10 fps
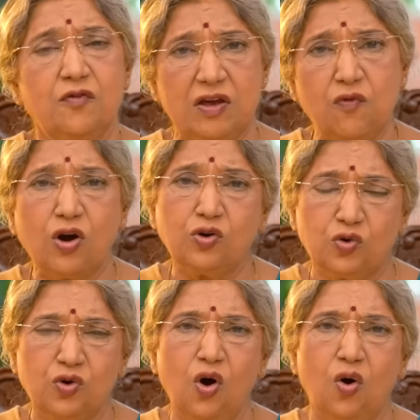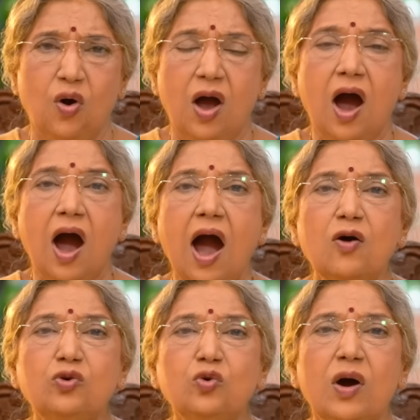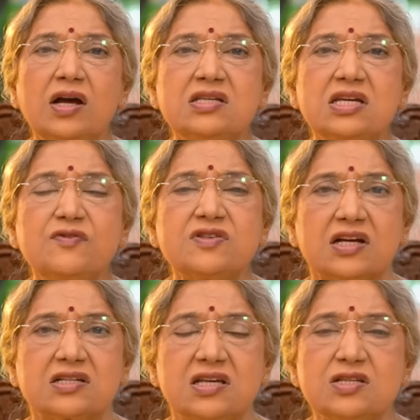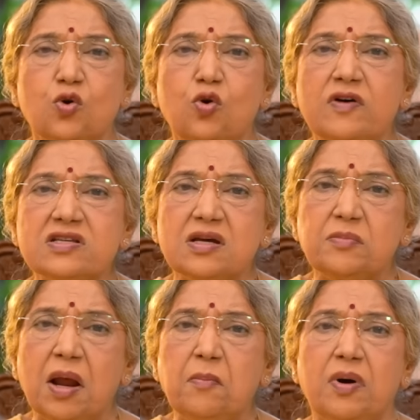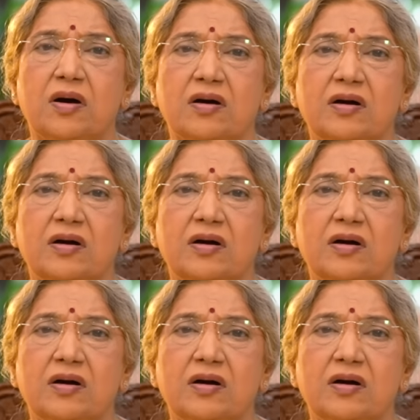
We want to know how to achieve success over some number,